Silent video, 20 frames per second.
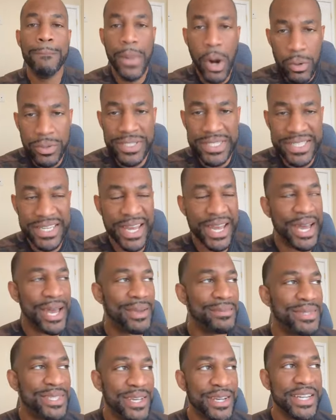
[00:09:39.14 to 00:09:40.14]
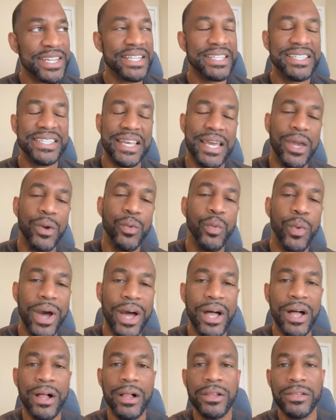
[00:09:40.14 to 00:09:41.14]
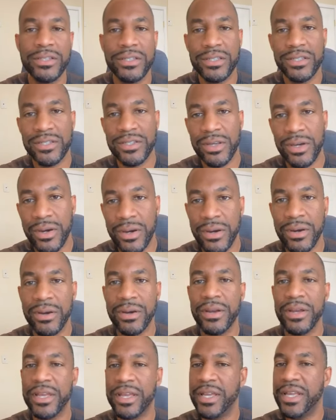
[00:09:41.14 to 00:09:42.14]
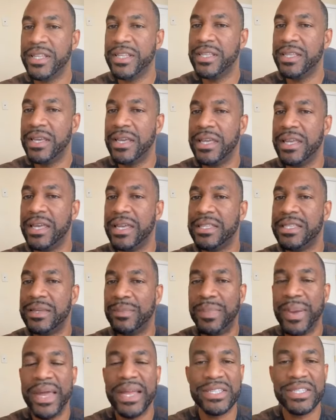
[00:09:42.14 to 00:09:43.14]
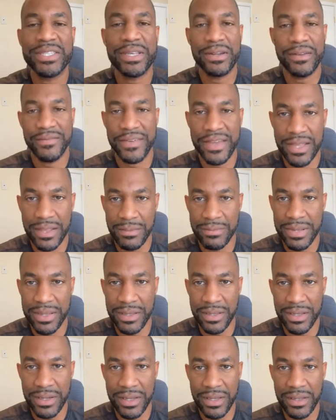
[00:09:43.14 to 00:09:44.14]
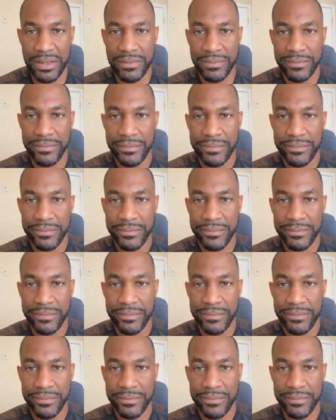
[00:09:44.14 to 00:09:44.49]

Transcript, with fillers: Most times they're going to say, well, sir, it, it, it depends on availability.